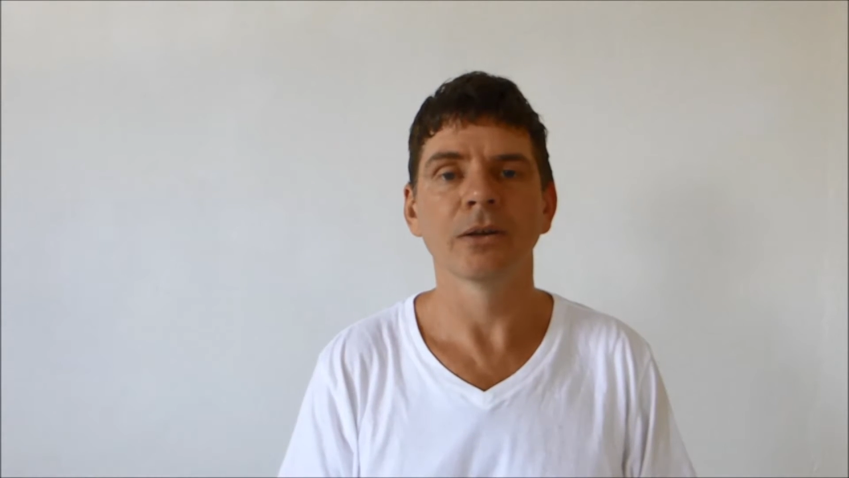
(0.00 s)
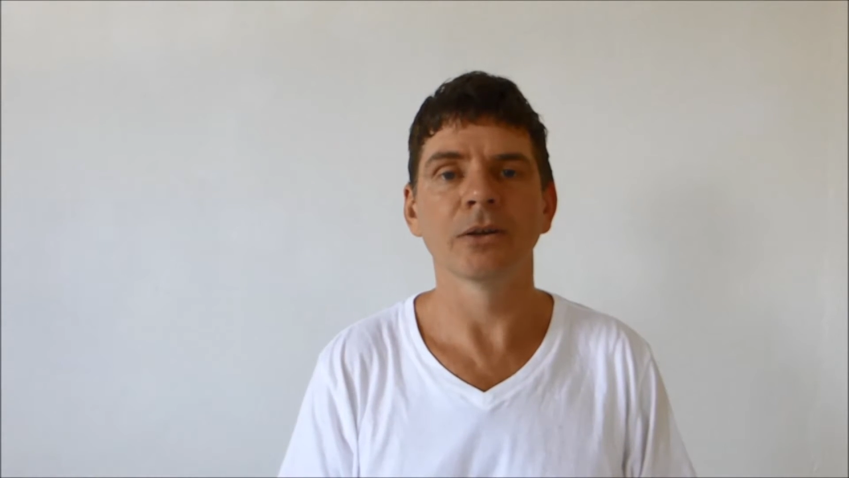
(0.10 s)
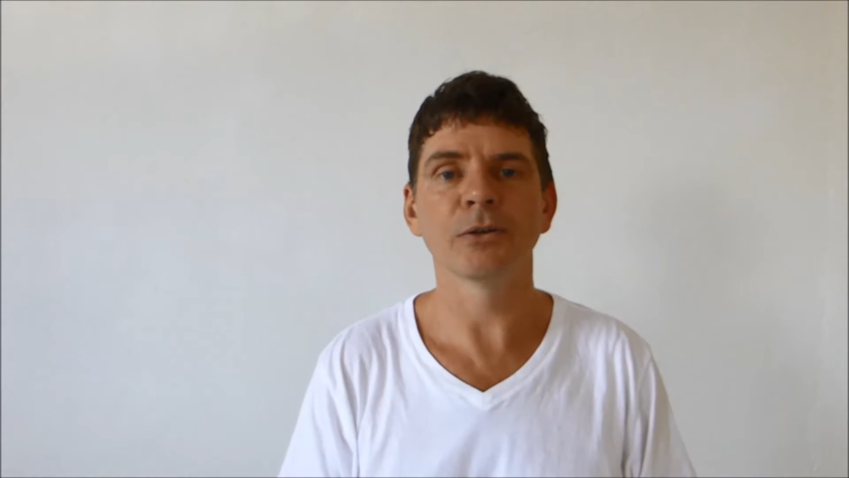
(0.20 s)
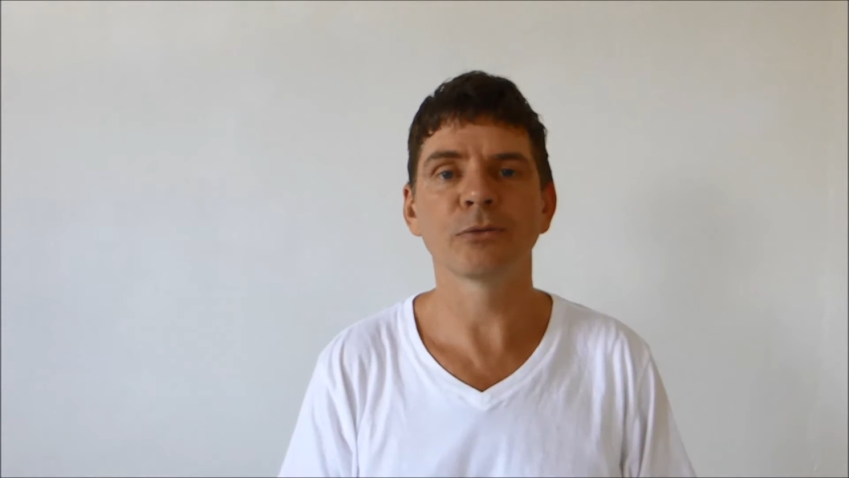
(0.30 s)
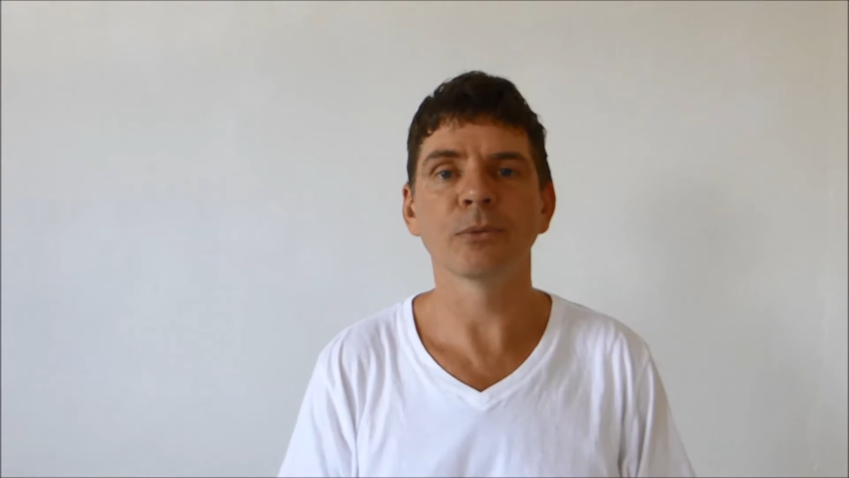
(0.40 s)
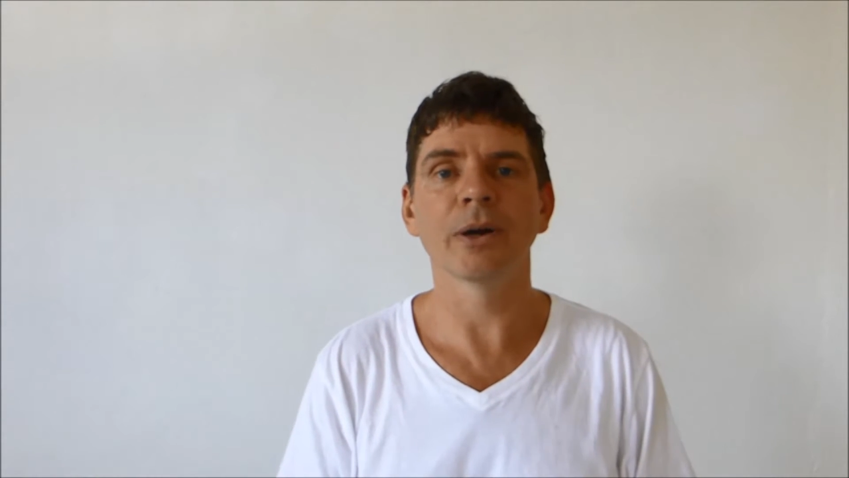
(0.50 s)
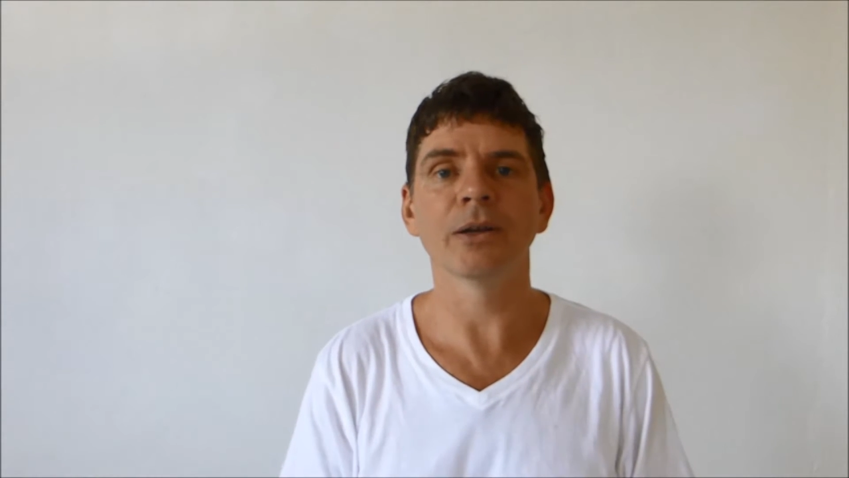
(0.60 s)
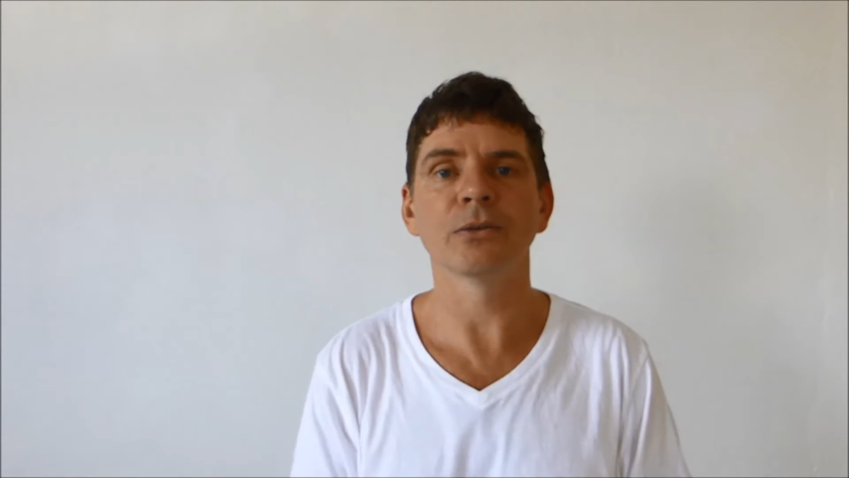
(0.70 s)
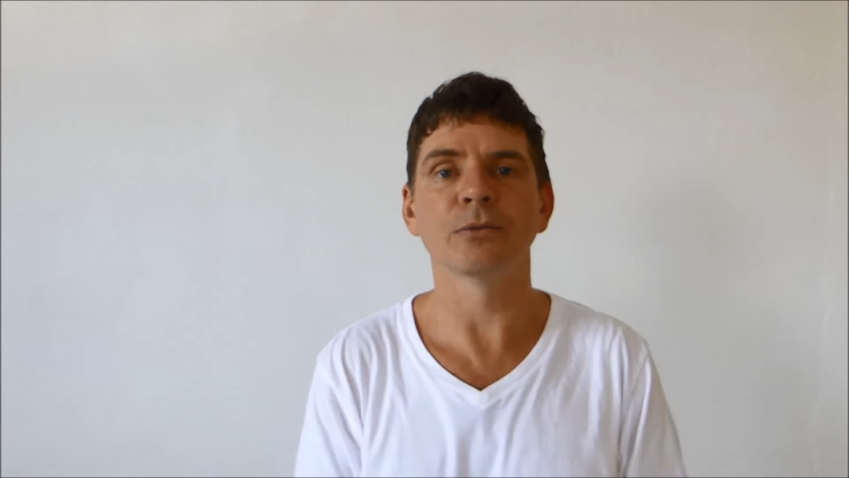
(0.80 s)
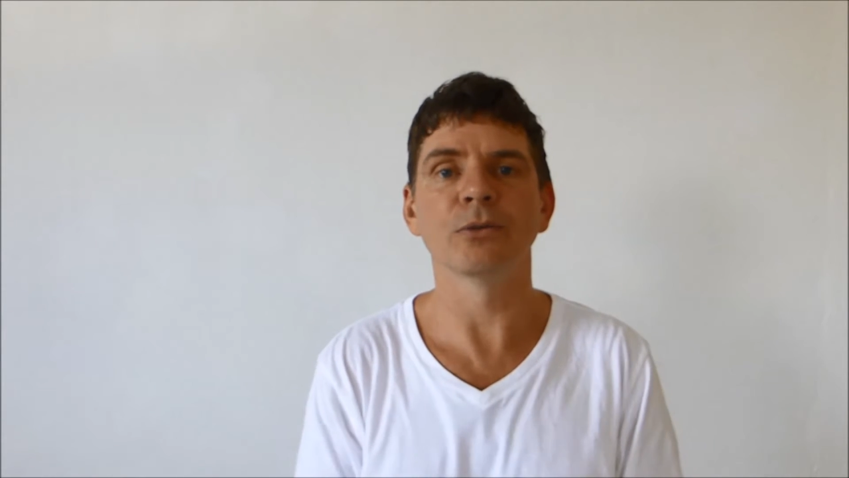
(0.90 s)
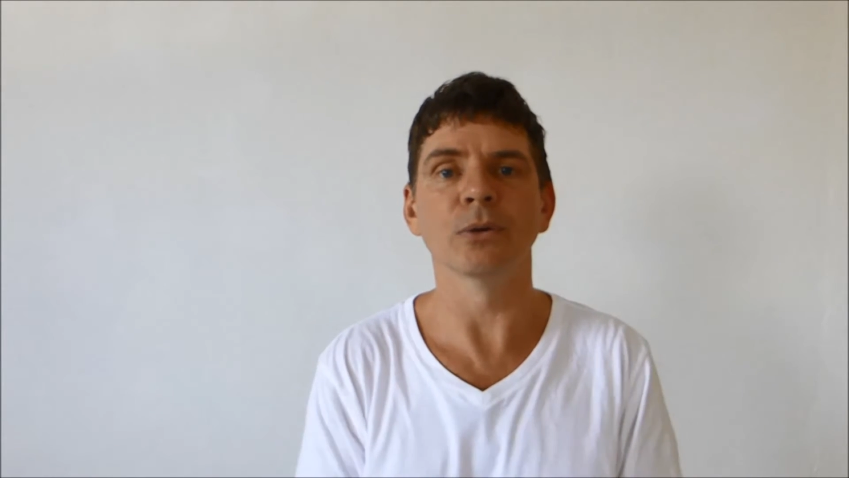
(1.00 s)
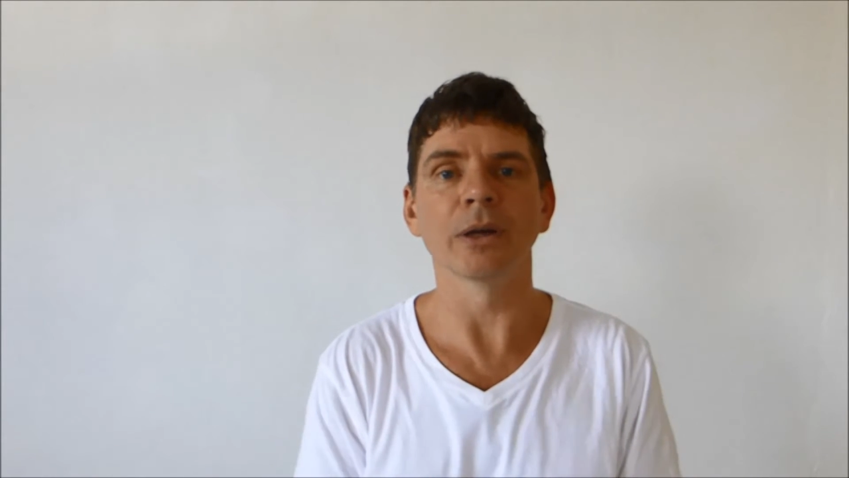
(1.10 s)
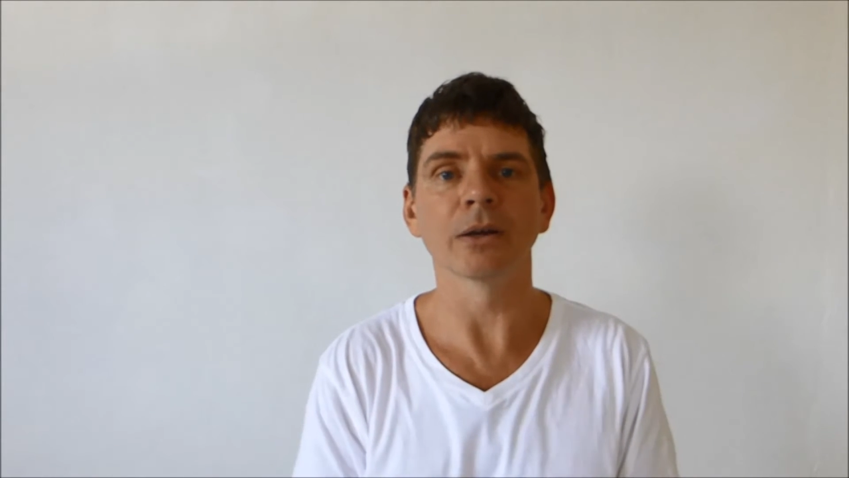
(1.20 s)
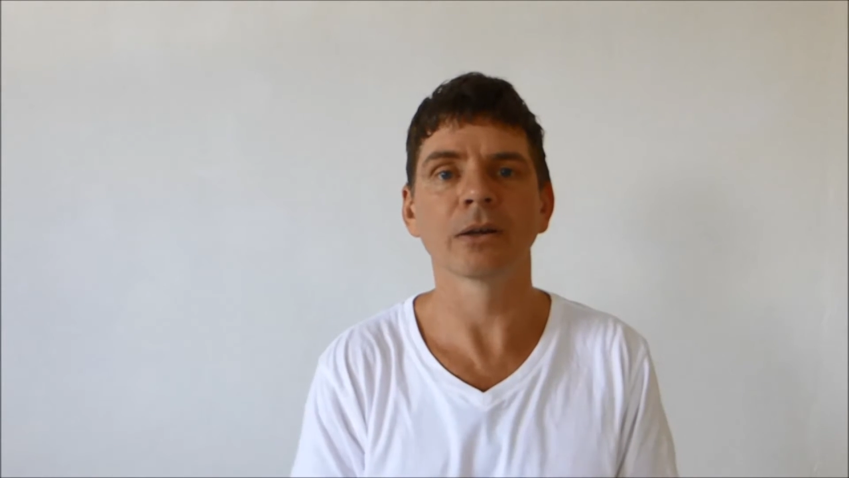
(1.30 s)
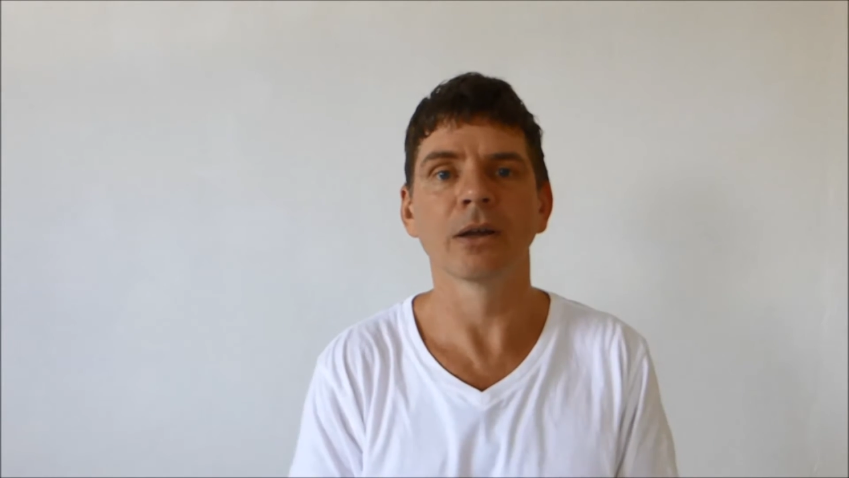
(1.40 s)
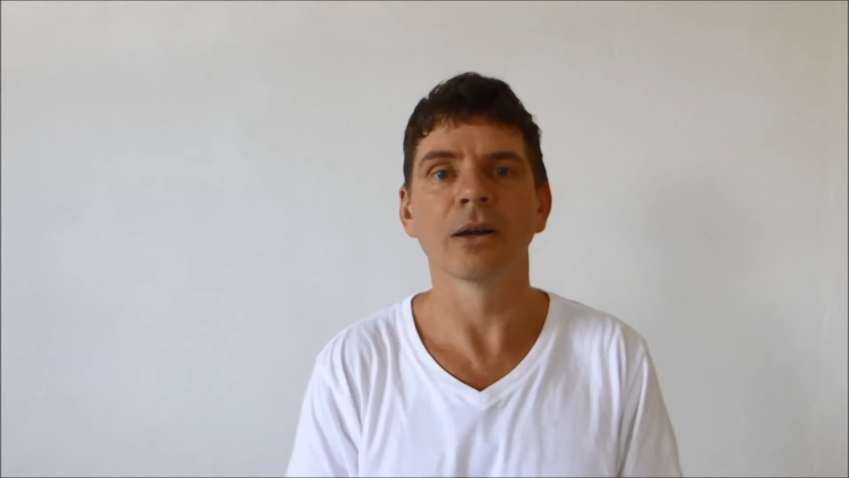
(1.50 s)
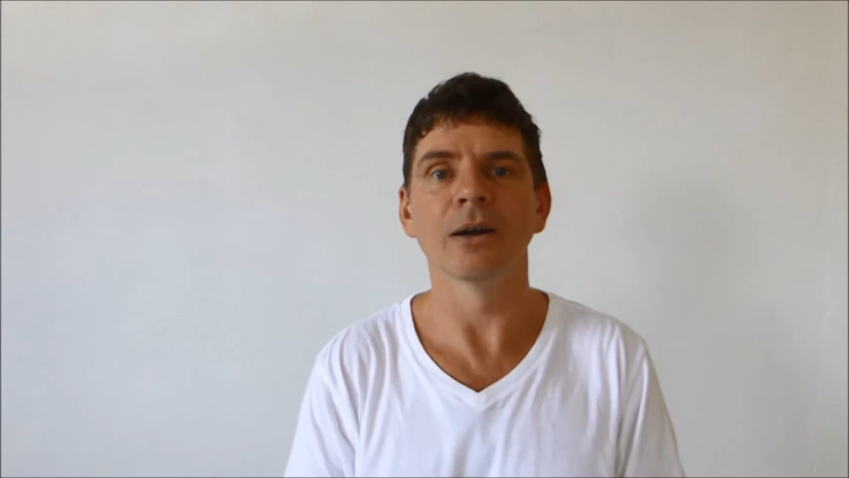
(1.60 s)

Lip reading: Now, different ways of doing it.